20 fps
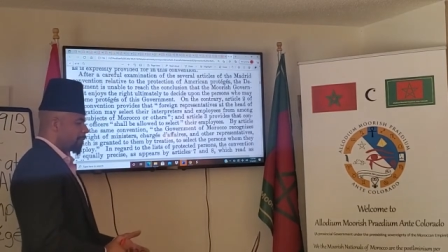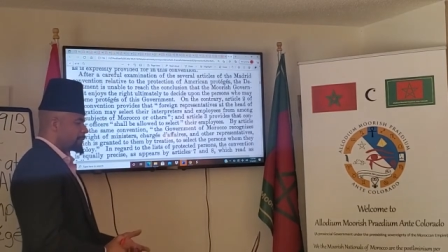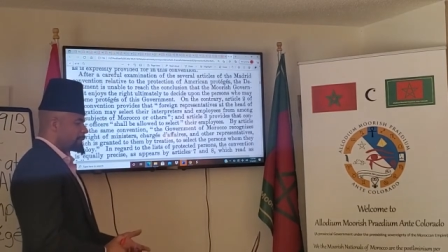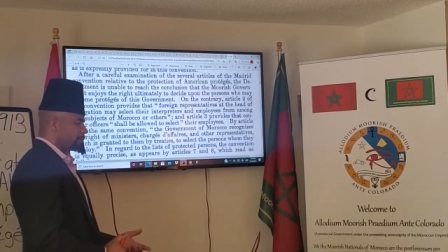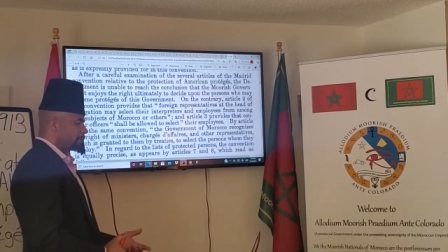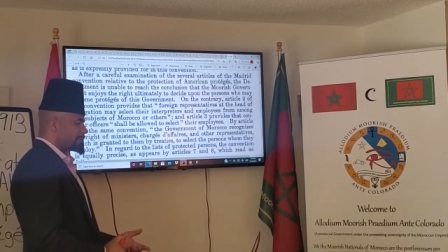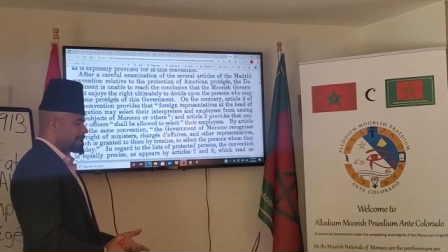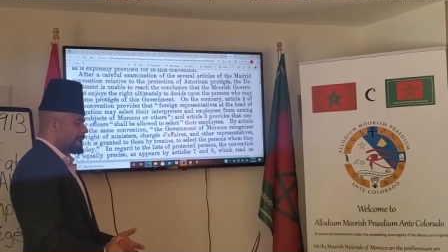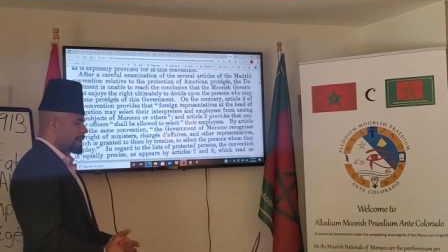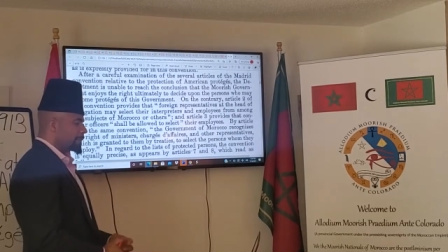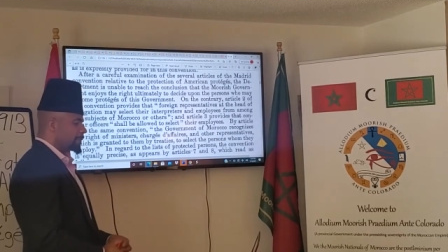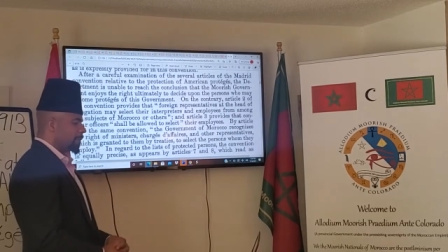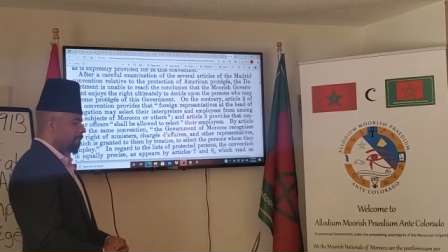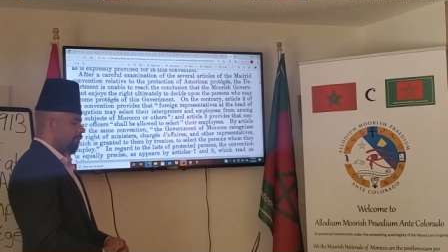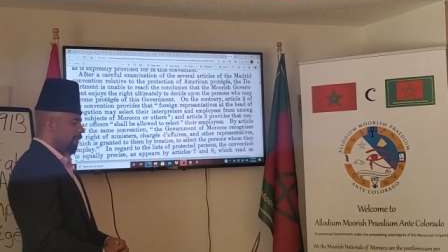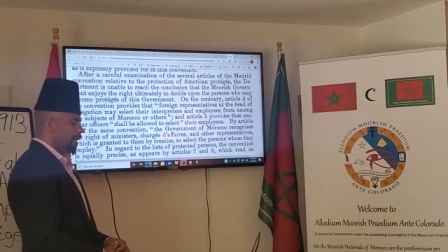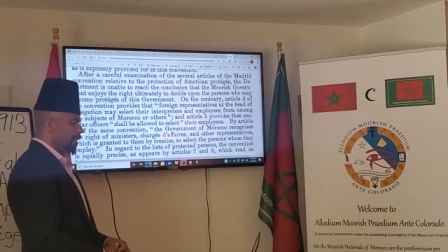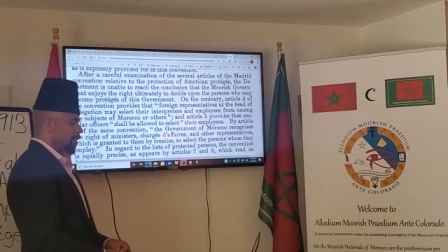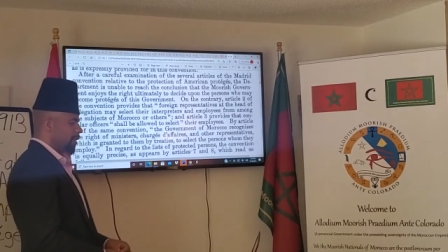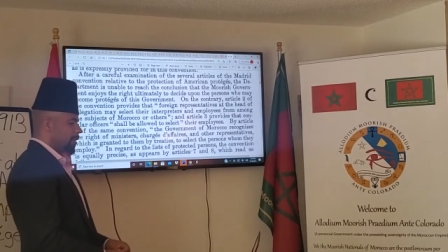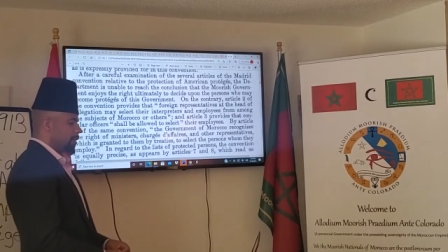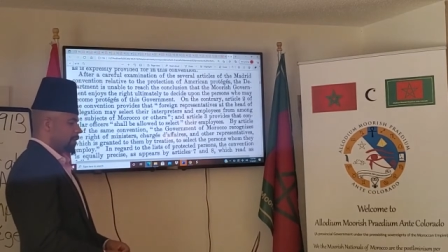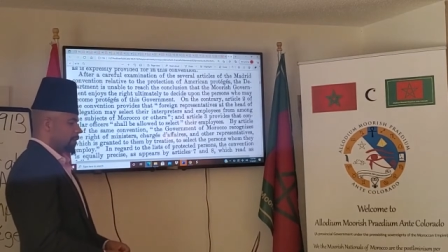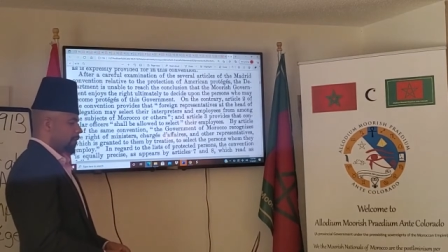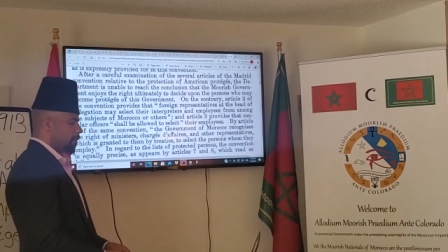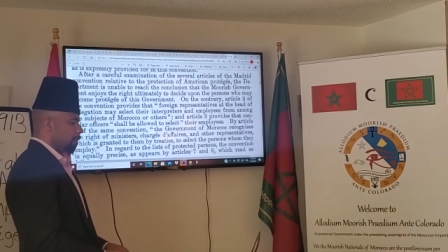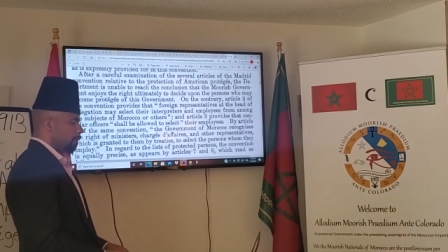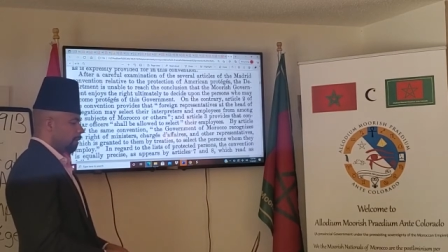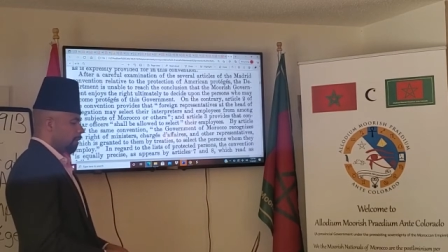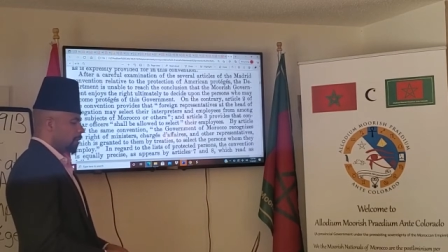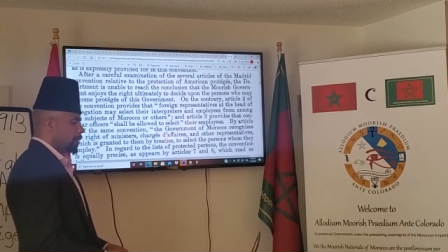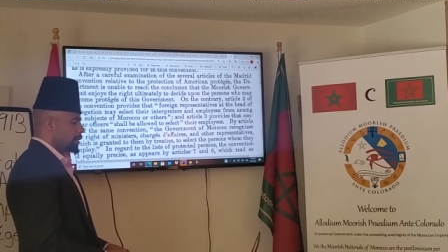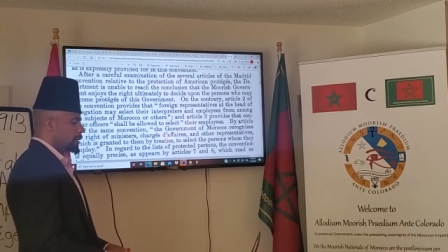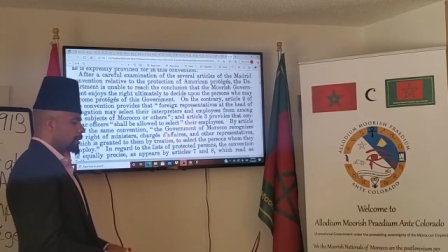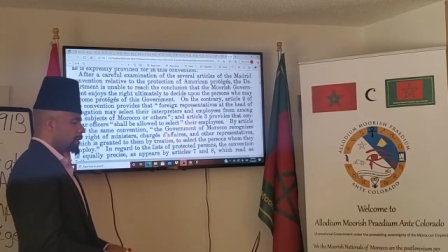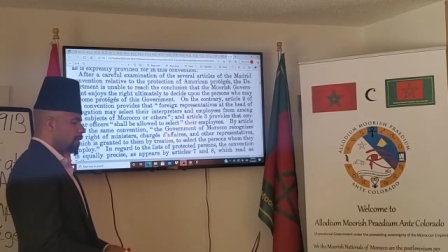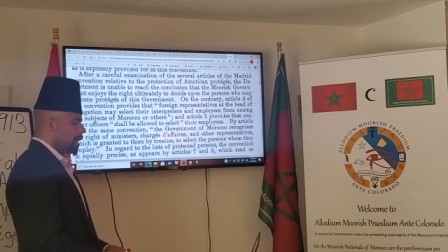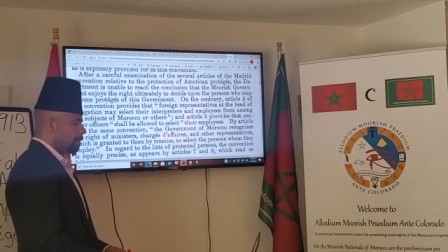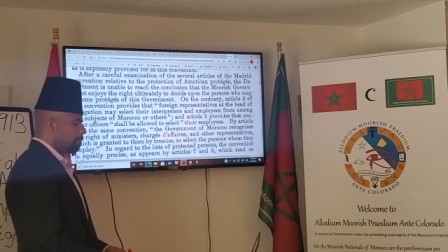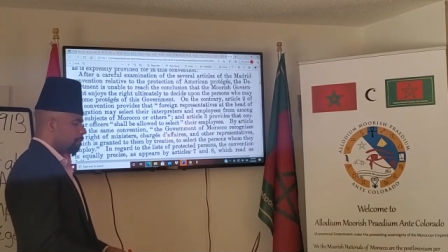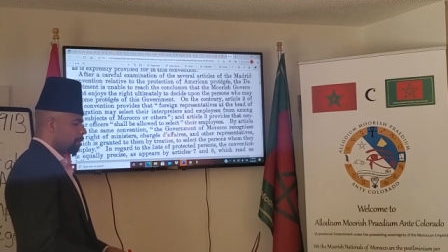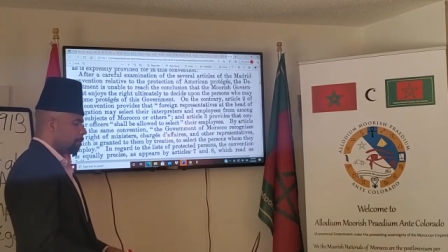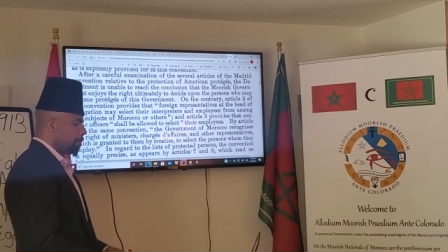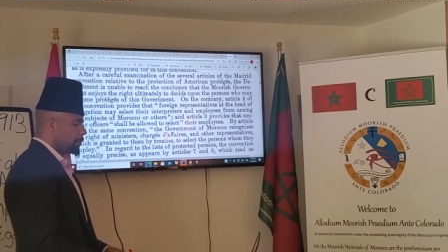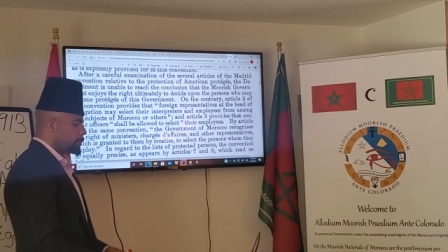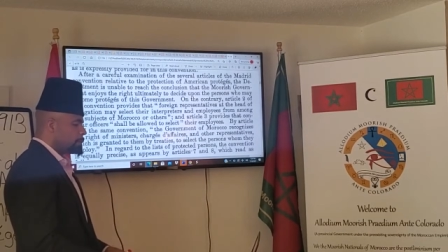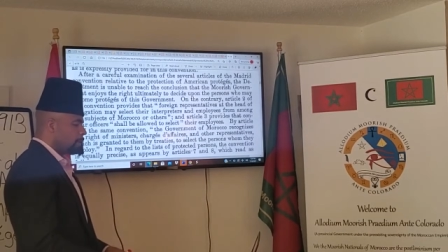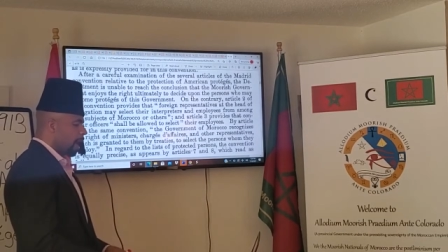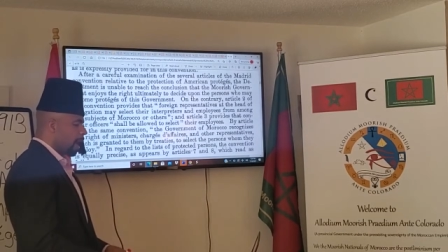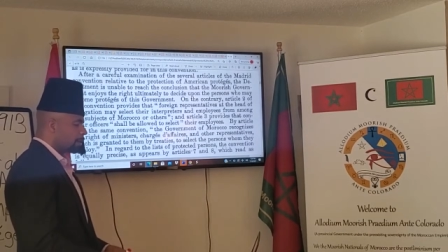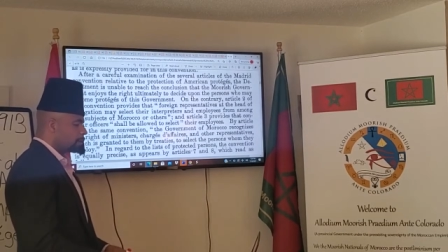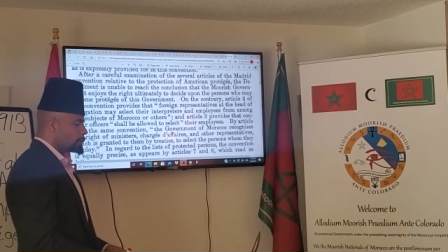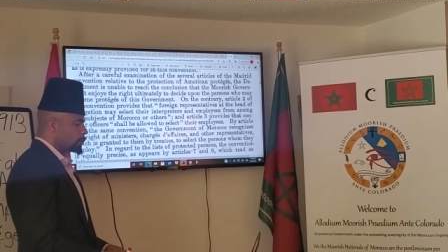of the same convention, the government of Morocco